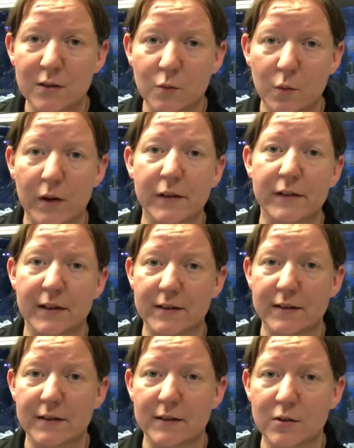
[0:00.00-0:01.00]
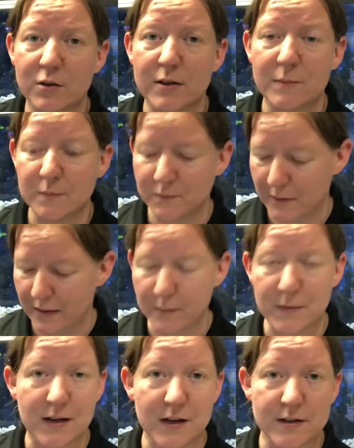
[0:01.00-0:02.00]
Well, that could be
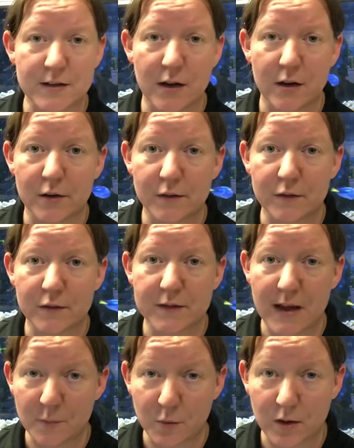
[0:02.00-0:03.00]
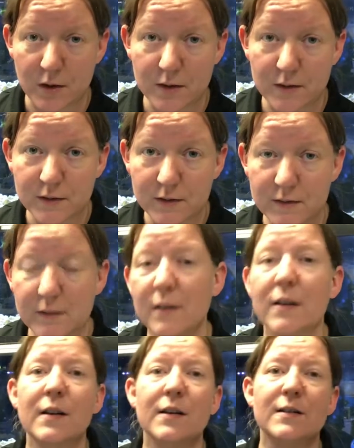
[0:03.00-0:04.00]
because of tap water.
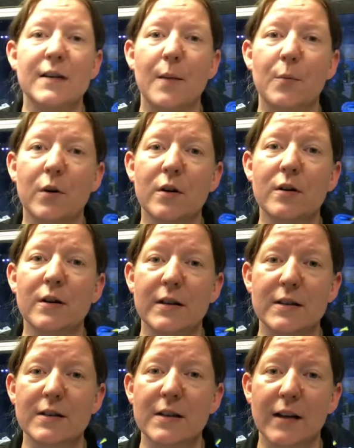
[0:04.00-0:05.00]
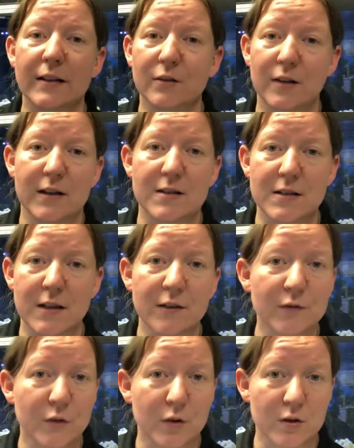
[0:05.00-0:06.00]
Tap water is not the greatest
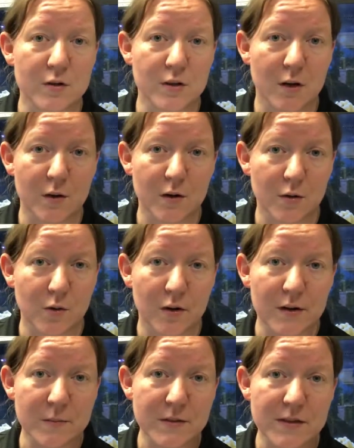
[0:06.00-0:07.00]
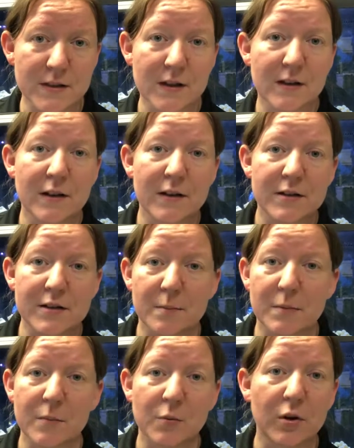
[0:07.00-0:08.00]
thing for saltwater aquariums.
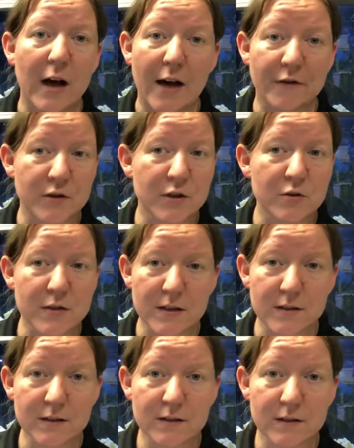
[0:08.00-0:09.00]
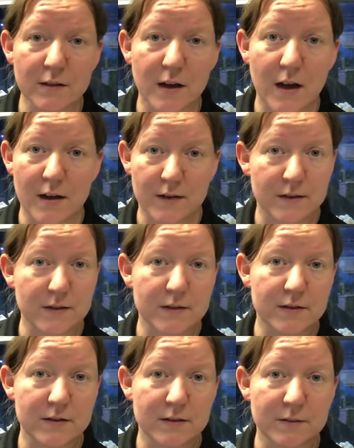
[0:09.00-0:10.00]
Some people have to use it and
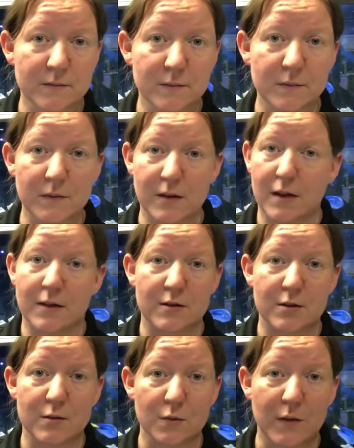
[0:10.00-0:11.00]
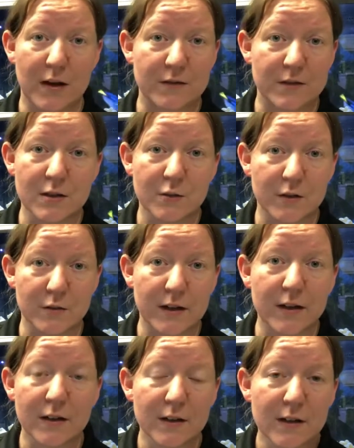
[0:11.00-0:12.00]
that's just what we have to deal with, right?